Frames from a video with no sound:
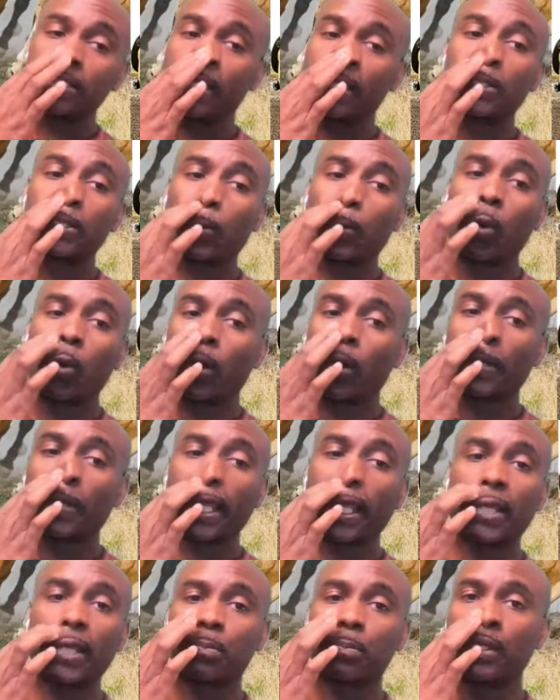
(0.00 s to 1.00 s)
a warp
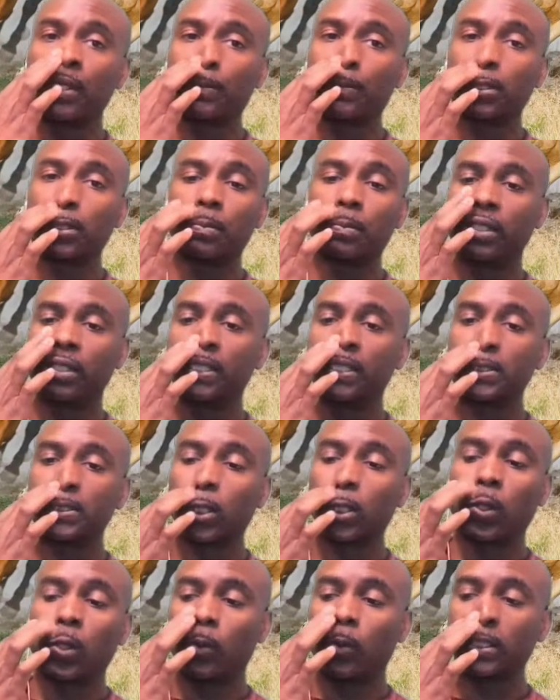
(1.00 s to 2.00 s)
game. People are being
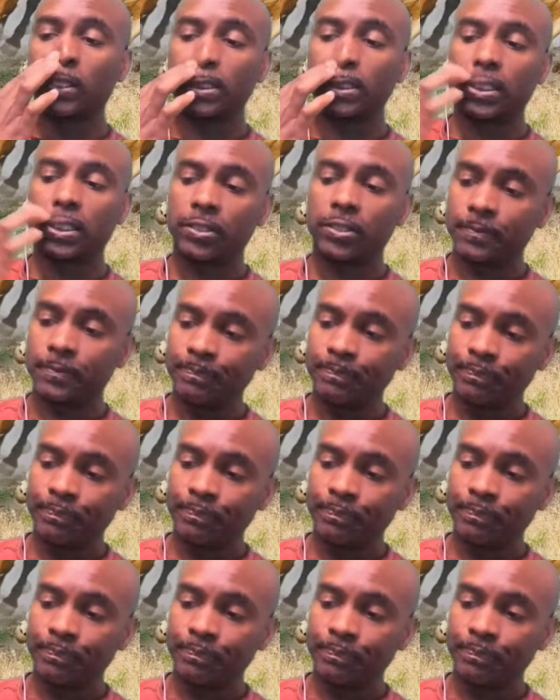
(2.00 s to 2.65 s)
told what to do.